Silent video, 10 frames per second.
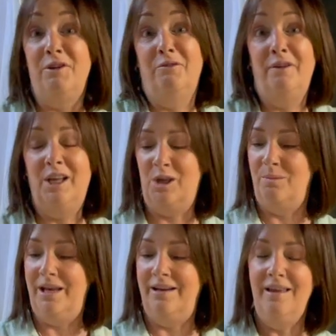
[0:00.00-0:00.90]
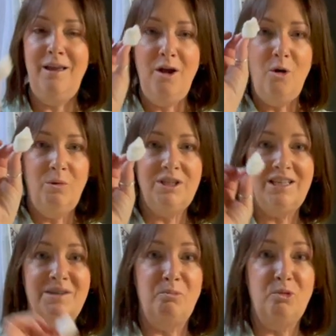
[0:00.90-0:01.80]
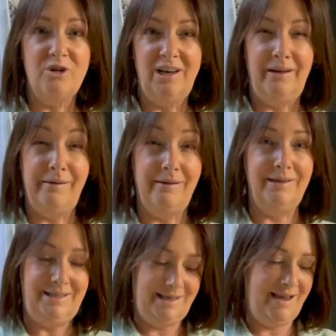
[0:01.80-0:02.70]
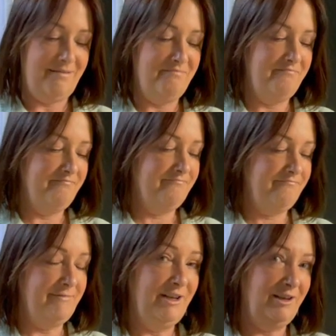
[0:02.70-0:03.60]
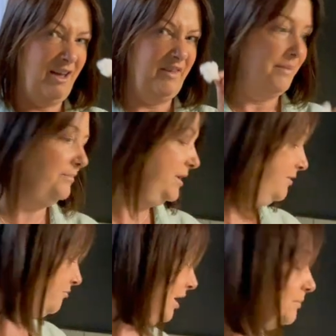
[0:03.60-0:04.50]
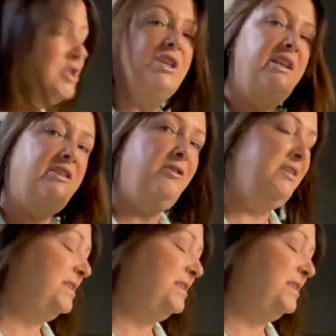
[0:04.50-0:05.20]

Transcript: you're vacuuming, which is a brilliant idea. Love it. Right, I'm just going to tuck this